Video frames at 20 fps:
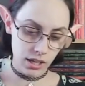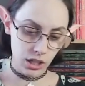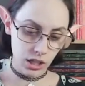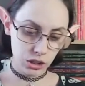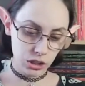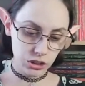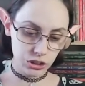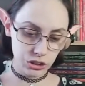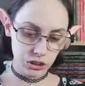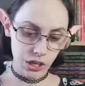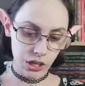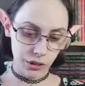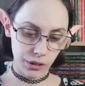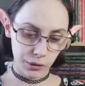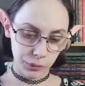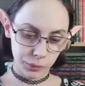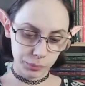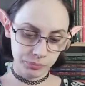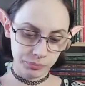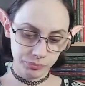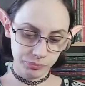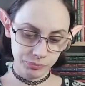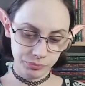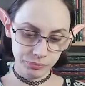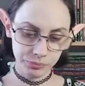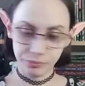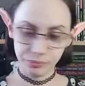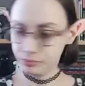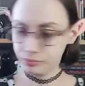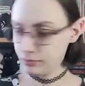So,
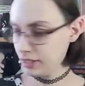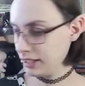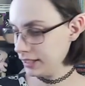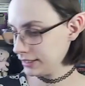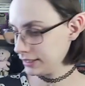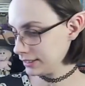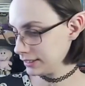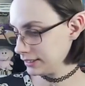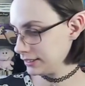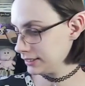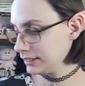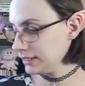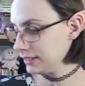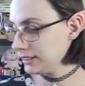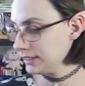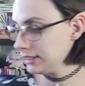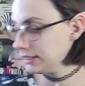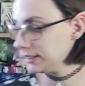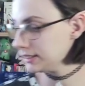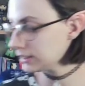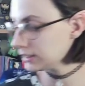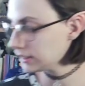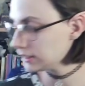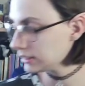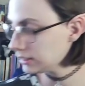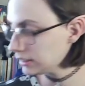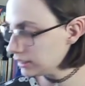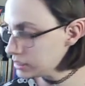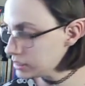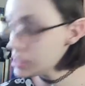let us see.
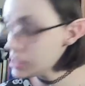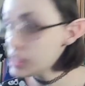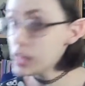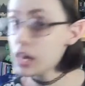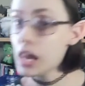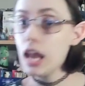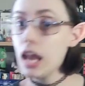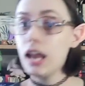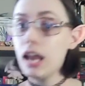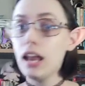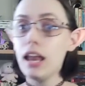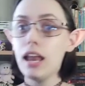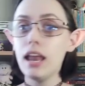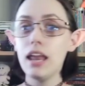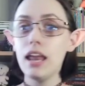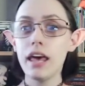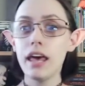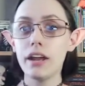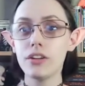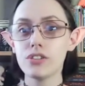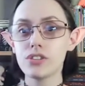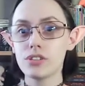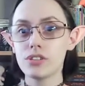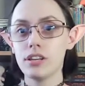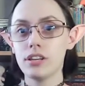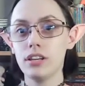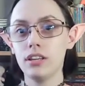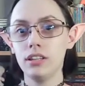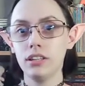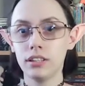Let us
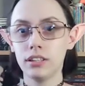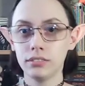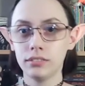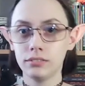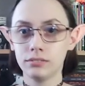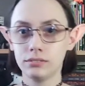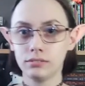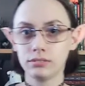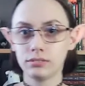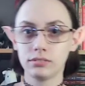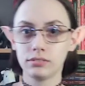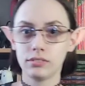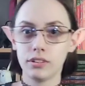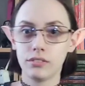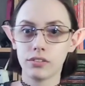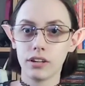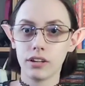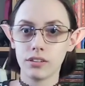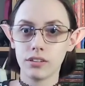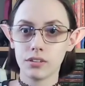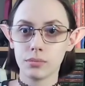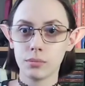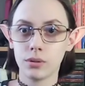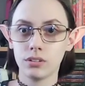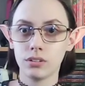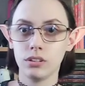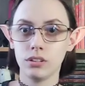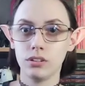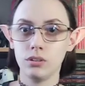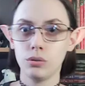see. What about this
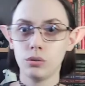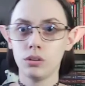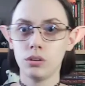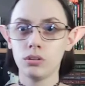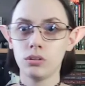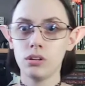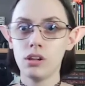monthly duo?